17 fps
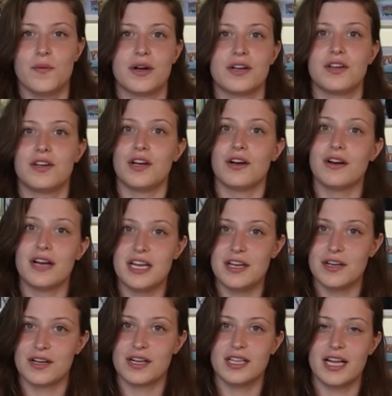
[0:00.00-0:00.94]
want to curate
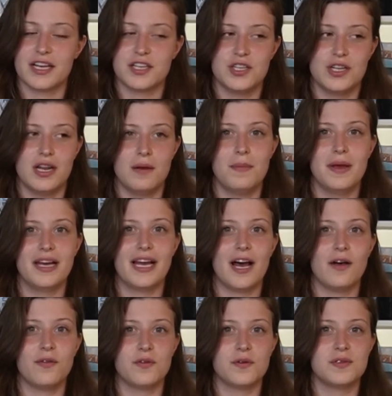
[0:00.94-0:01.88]
your collection and pick
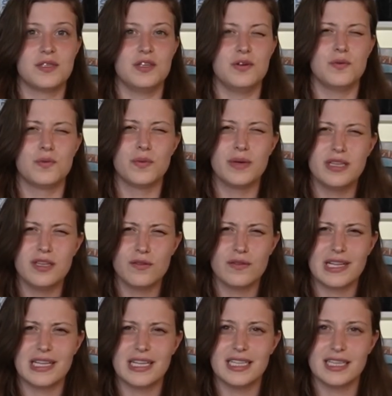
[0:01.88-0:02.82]
out those that you really,
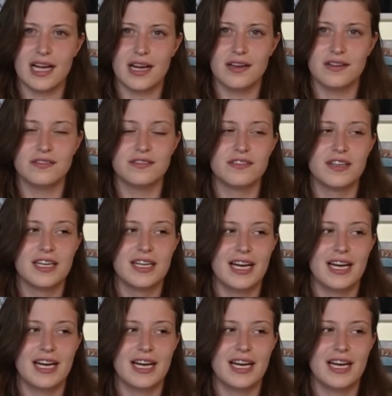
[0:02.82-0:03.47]
really love,